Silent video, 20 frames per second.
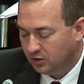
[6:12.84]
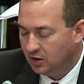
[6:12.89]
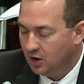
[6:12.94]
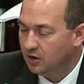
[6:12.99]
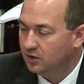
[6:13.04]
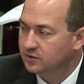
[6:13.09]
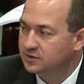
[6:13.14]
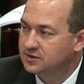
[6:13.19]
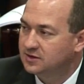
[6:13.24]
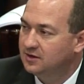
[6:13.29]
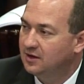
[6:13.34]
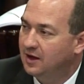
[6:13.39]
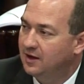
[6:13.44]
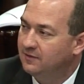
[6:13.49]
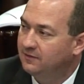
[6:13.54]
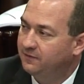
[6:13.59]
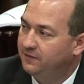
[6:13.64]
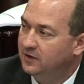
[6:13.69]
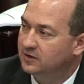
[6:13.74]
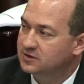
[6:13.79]
knows
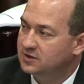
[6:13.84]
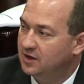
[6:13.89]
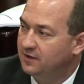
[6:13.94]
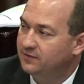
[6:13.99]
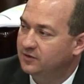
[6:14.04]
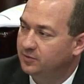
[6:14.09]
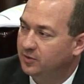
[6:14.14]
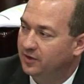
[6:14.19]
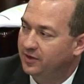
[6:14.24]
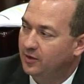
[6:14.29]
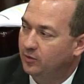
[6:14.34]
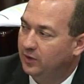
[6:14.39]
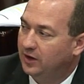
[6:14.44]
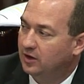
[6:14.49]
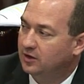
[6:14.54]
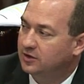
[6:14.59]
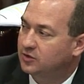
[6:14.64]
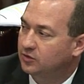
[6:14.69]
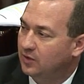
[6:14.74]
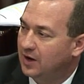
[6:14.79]
and feels comfortable that
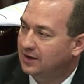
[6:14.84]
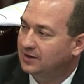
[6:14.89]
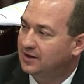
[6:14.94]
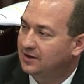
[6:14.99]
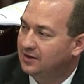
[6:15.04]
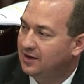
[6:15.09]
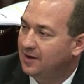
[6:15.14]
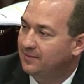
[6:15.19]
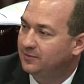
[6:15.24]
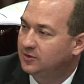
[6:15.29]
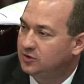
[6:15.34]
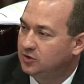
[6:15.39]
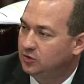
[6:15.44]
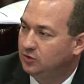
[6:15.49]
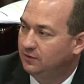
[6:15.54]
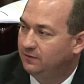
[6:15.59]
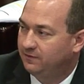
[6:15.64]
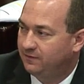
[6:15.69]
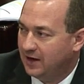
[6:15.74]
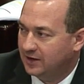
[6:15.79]
we are directing them
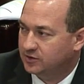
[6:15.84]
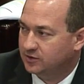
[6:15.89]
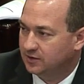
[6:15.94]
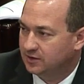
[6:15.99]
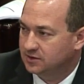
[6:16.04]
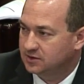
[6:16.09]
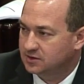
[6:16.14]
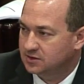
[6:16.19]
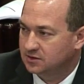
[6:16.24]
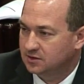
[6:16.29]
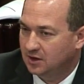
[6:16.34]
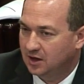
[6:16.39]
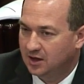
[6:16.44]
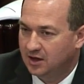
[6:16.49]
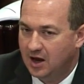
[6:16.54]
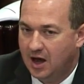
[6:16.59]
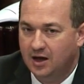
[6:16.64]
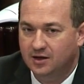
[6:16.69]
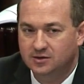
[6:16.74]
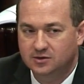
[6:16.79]
to veterans
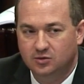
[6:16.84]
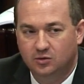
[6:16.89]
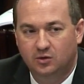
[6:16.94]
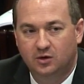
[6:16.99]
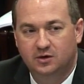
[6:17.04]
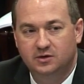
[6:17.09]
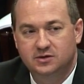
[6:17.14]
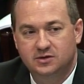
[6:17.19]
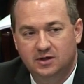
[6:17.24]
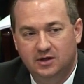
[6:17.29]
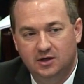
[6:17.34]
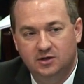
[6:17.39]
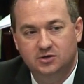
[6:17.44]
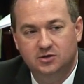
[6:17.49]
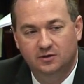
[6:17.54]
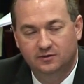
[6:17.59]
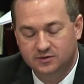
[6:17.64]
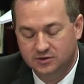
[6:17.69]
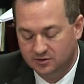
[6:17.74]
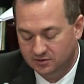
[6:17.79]
and not towards the
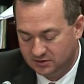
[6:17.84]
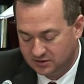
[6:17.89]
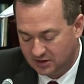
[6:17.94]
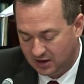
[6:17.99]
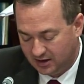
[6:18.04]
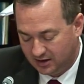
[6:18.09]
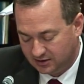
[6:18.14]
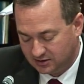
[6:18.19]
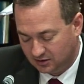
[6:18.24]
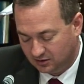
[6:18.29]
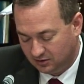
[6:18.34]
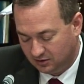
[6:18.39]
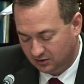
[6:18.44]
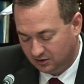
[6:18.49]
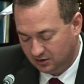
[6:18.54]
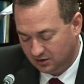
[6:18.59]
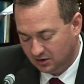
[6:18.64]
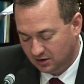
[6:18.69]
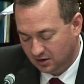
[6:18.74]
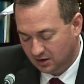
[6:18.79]
issue of suicide as a
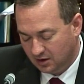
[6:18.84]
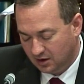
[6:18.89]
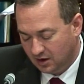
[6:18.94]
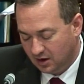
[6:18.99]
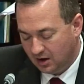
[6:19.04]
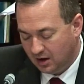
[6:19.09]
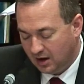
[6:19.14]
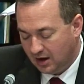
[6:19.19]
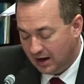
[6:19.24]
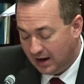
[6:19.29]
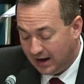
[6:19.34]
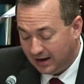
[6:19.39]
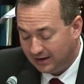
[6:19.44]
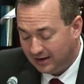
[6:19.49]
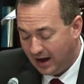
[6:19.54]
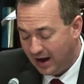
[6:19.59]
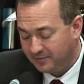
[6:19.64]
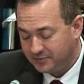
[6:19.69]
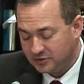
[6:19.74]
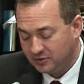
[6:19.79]
whole. It
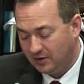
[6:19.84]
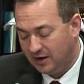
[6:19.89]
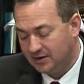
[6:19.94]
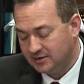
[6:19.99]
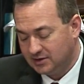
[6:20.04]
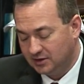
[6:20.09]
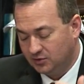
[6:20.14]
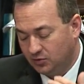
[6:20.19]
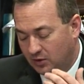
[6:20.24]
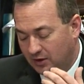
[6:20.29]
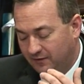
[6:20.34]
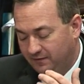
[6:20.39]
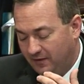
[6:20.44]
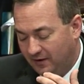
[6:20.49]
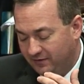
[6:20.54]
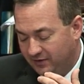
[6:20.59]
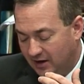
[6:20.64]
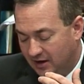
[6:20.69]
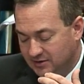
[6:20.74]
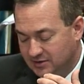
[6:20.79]
caps grants at
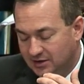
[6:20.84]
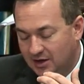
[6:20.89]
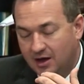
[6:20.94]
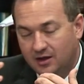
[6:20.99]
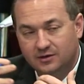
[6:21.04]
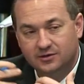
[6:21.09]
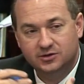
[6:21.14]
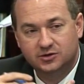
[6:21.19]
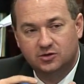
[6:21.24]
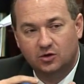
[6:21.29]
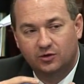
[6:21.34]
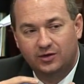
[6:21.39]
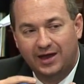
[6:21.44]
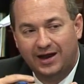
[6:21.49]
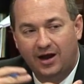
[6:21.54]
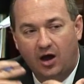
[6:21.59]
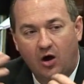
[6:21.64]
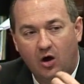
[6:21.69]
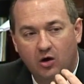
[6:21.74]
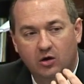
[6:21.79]
$25,000 so
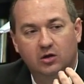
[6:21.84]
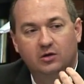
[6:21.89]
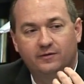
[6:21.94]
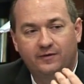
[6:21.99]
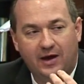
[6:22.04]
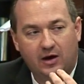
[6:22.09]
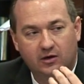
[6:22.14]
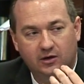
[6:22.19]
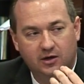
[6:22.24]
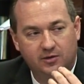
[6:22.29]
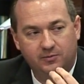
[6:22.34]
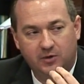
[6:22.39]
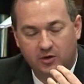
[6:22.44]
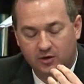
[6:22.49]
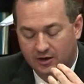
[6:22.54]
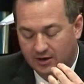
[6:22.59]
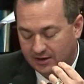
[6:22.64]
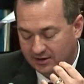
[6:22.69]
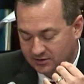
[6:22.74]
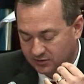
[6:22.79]
that all of our
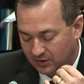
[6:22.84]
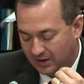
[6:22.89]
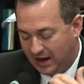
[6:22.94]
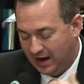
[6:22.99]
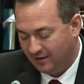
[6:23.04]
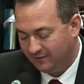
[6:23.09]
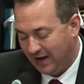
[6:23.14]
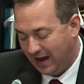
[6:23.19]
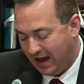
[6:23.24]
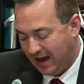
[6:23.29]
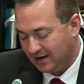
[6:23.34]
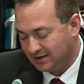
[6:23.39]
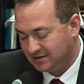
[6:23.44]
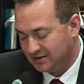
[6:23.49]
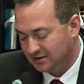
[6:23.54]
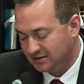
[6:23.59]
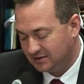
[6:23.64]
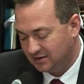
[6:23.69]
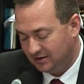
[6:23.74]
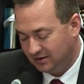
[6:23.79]
communities would have
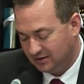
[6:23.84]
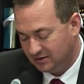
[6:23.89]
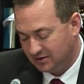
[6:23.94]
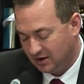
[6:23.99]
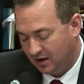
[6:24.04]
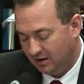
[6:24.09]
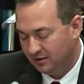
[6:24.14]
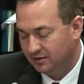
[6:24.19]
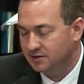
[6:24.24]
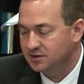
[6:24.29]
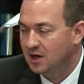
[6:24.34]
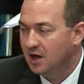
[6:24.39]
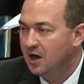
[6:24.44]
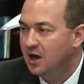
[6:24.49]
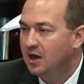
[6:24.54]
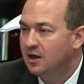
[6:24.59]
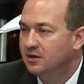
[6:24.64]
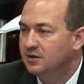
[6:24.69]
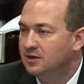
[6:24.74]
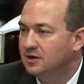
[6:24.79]
access to these dollars,
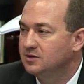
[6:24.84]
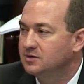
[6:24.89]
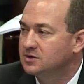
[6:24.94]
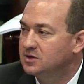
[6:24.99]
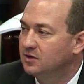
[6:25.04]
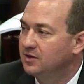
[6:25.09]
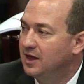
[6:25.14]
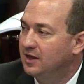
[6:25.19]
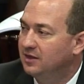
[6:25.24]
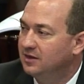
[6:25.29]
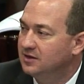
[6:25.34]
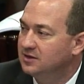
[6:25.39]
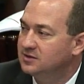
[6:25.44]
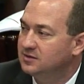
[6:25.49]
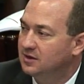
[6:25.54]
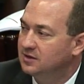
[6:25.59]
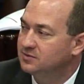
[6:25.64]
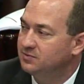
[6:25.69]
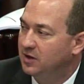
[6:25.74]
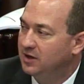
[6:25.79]
so that
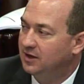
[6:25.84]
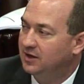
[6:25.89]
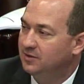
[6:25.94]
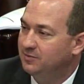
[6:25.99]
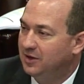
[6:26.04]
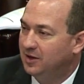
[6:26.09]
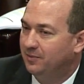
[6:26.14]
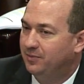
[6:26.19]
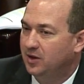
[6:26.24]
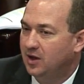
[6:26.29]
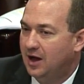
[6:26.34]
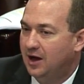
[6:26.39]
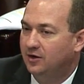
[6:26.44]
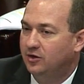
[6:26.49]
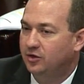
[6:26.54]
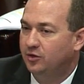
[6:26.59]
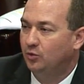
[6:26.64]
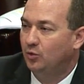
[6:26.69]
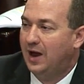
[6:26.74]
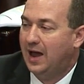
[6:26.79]
this, this money can be
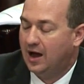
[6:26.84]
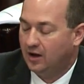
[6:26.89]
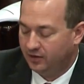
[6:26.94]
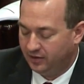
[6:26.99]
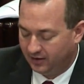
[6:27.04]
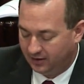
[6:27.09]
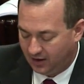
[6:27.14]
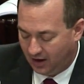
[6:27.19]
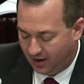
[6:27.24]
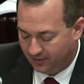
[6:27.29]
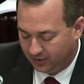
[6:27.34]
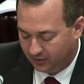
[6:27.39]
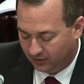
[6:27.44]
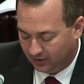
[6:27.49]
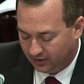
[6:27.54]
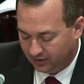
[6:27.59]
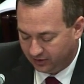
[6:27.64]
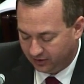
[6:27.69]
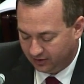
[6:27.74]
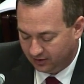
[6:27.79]
applied throughout the
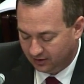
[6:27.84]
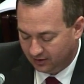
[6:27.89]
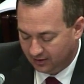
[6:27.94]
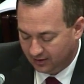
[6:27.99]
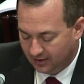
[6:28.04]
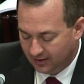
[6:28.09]
Commonwealth.